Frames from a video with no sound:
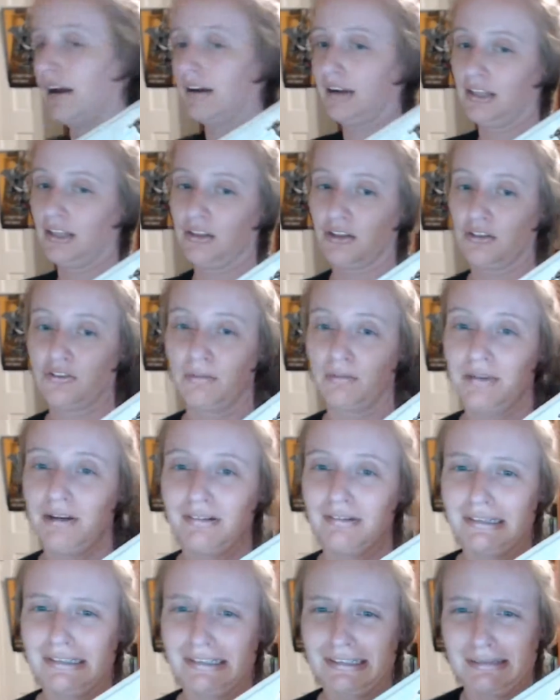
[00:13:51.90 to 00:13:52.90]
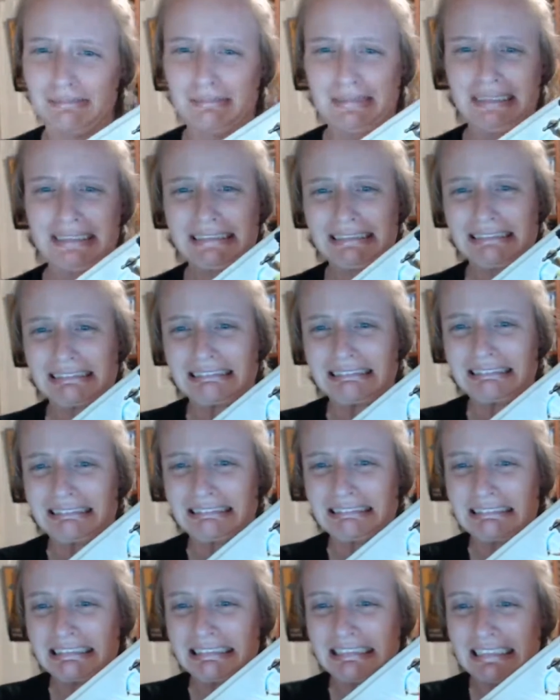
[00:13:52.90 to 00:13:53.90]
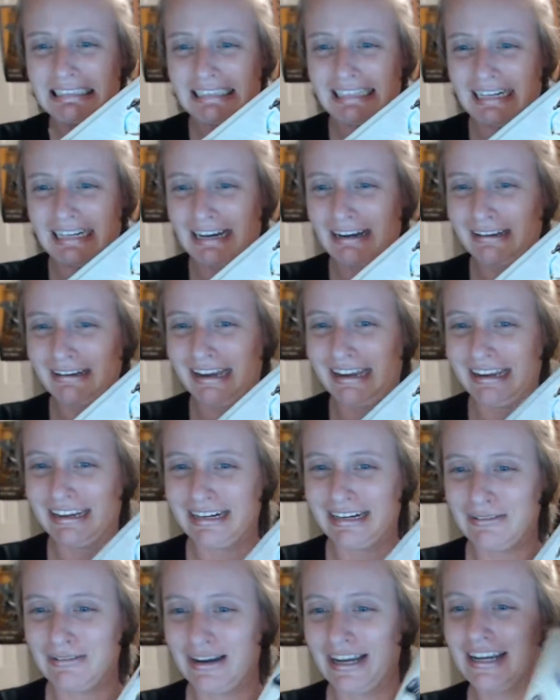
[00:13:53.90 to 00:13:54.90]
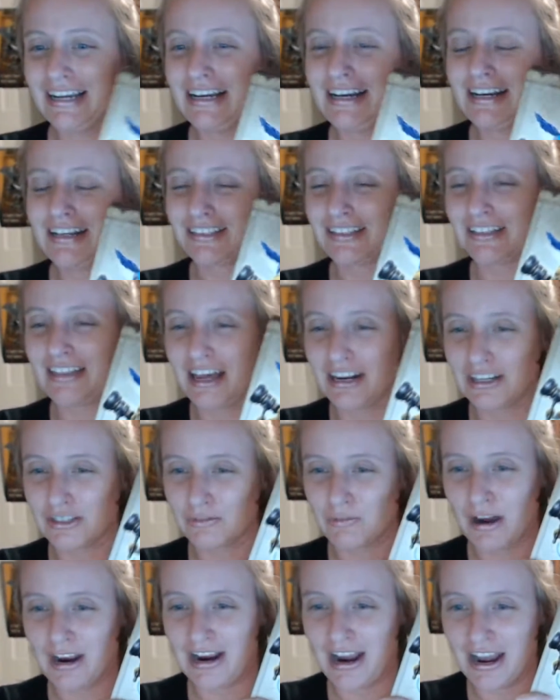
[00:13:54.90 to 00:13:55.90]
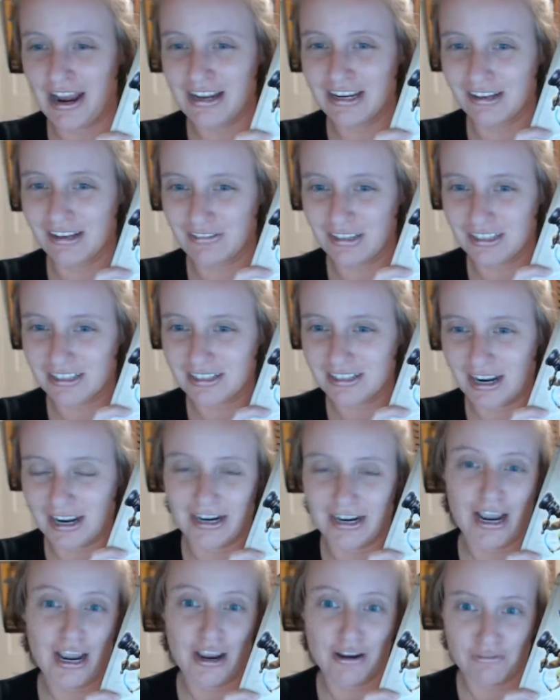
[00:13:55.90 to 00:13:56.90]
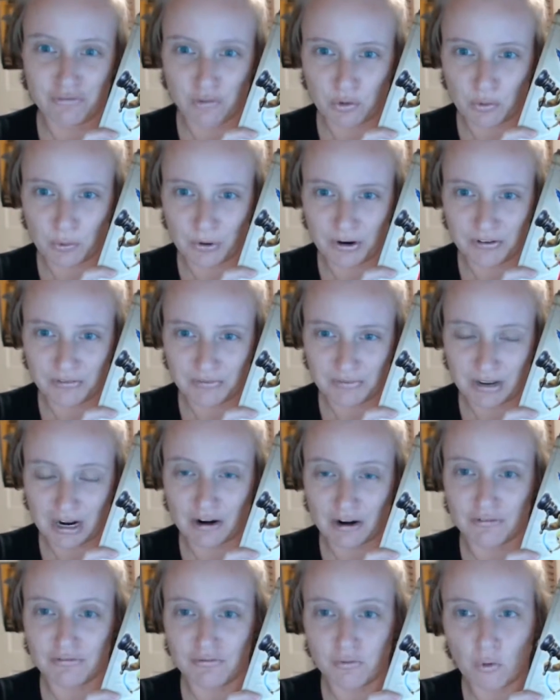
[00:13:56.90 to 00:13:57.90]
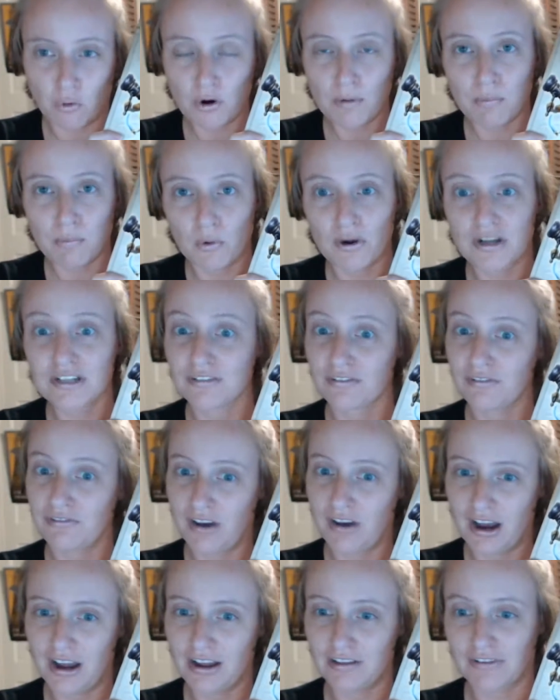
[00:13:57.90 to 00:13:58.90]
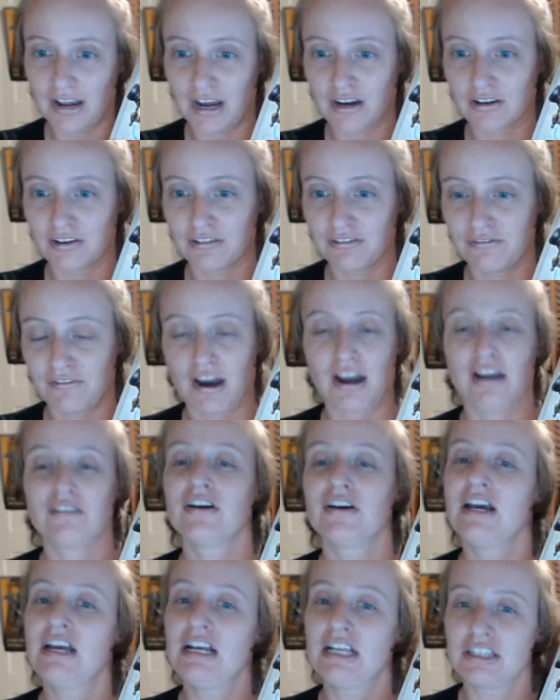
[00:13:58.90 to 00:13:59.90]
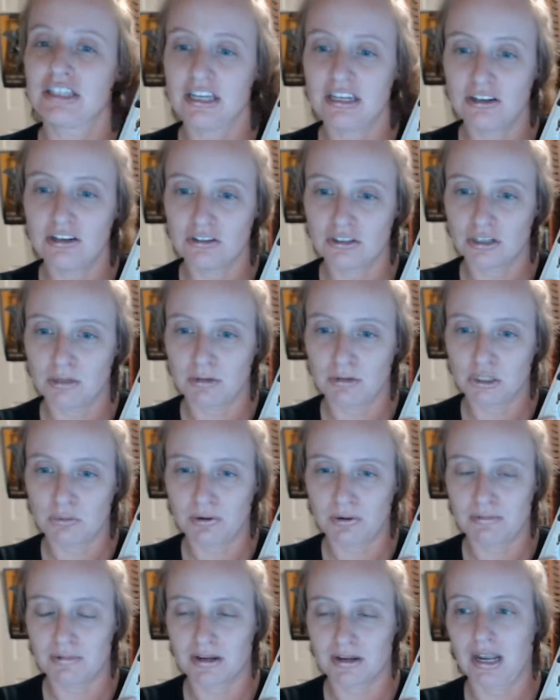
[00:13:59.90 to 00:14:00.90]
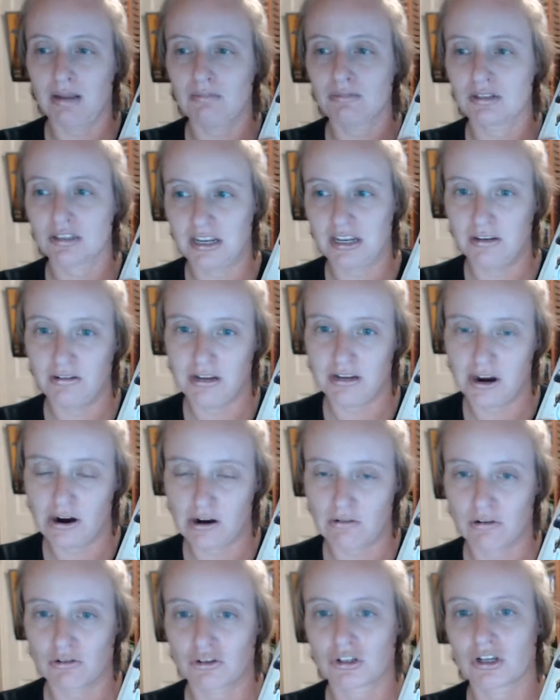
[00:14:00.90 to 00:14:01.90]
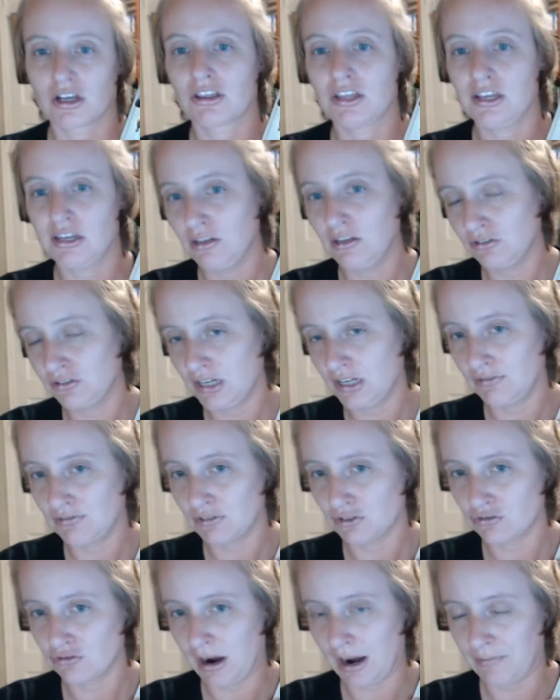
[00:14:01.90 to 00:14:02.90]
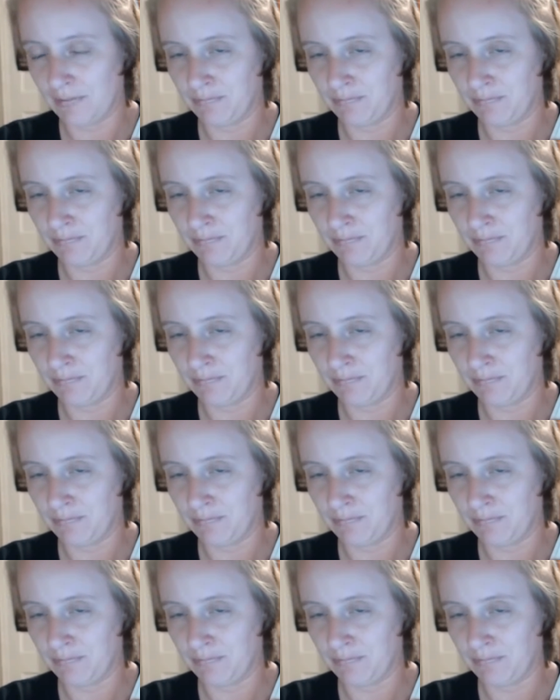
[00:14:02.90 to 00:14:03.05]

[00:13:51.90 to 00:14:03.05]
this from you in just a minute. Okay, anyway, so that is why I give this guide a 4.5 out of 5. Thank you so much, Prima Games. Thank you, Garrett Rocha. Thank you, Stephen Stratton.